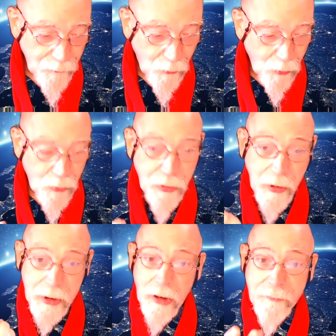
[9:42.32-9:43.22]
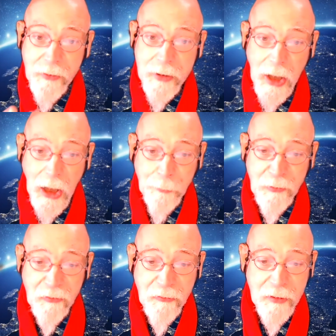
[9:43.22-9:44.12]
for the God of the
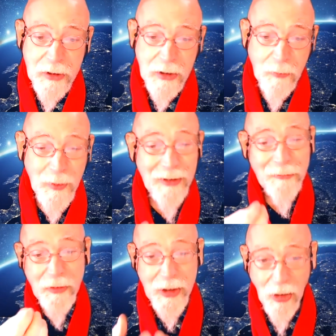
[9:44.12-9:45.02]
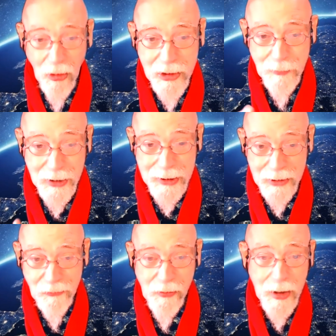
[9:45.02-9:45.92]
gaps, well, the argument
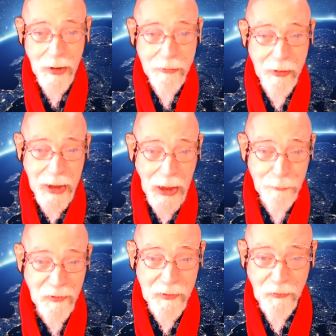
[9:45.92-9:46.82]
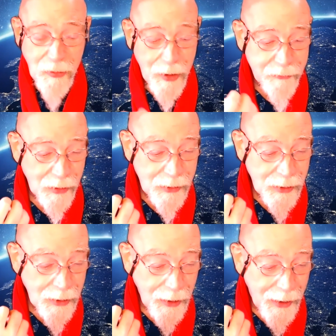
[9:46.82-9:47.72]
against the God of the gaps is that
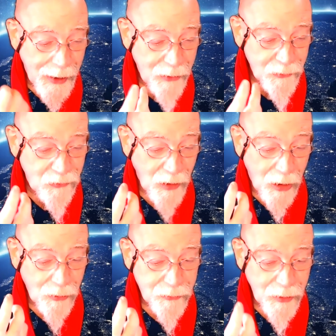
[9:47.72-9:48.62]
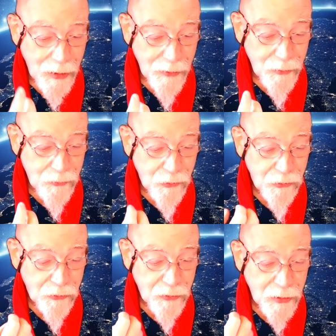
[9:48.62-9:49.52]
as our
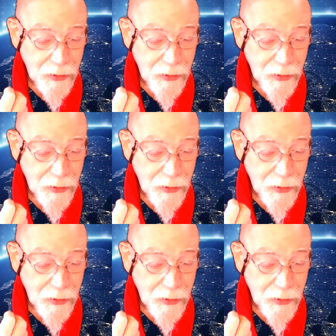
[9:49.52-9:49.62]
knowledge,